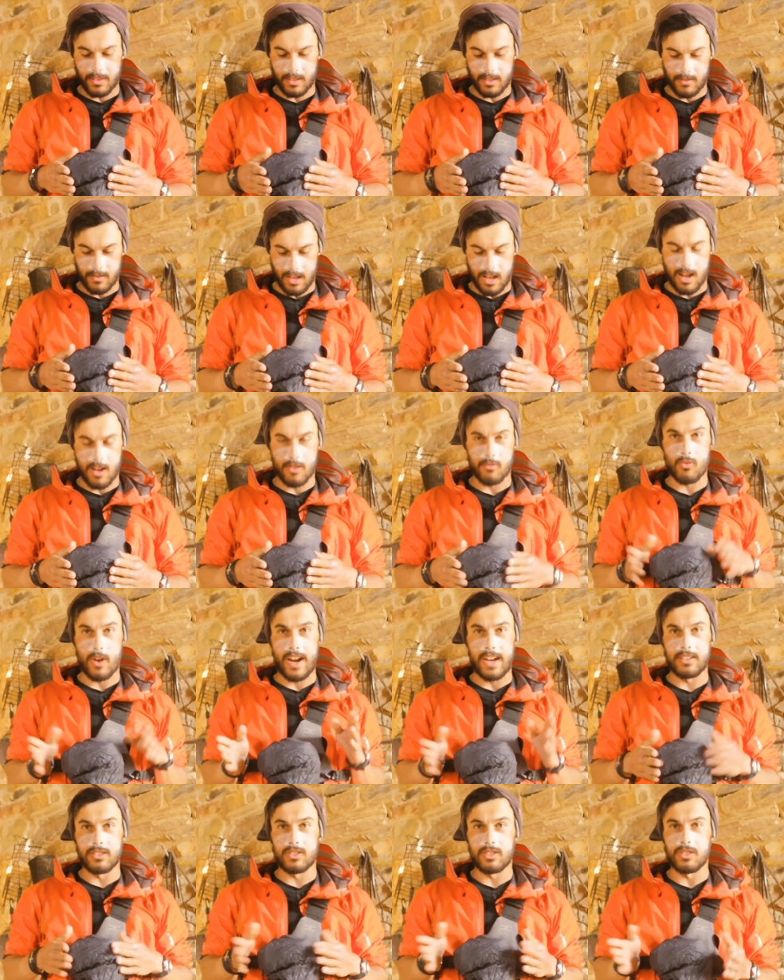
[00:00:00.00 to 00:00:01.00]

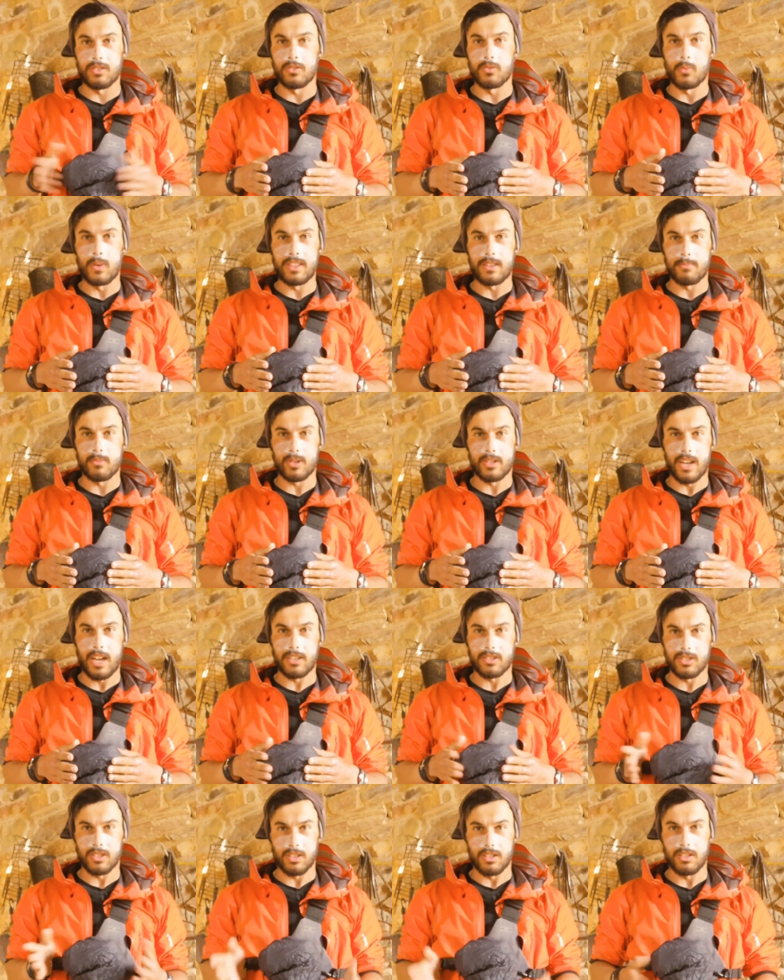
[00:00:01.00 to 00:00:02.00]
rain shield weather
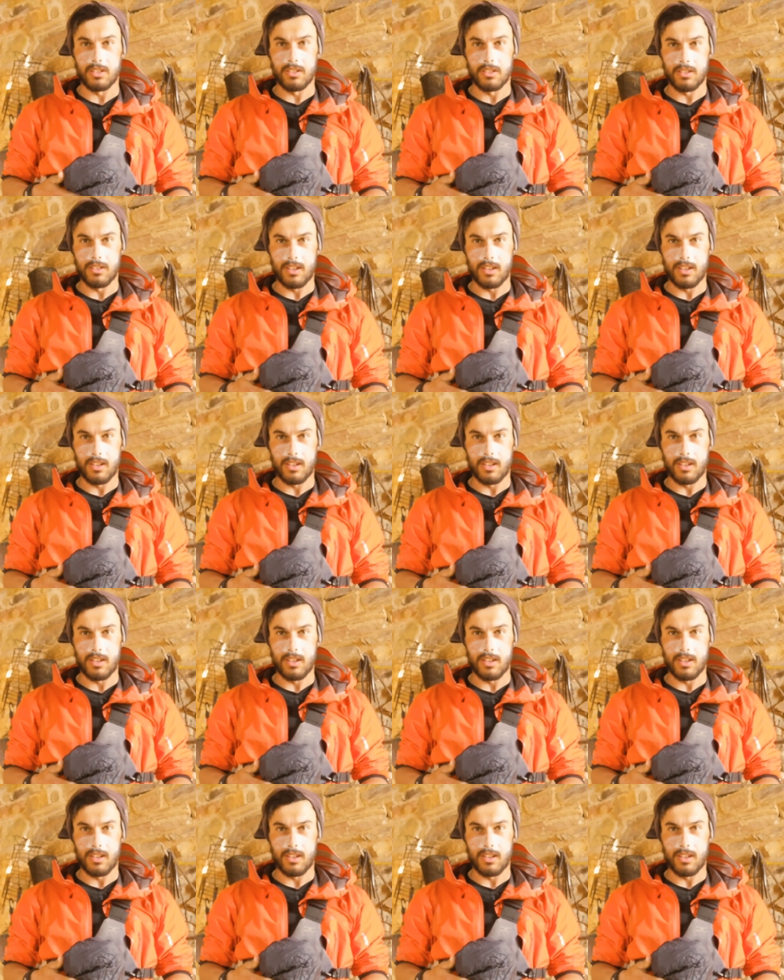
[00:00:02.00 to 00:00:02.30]
protection.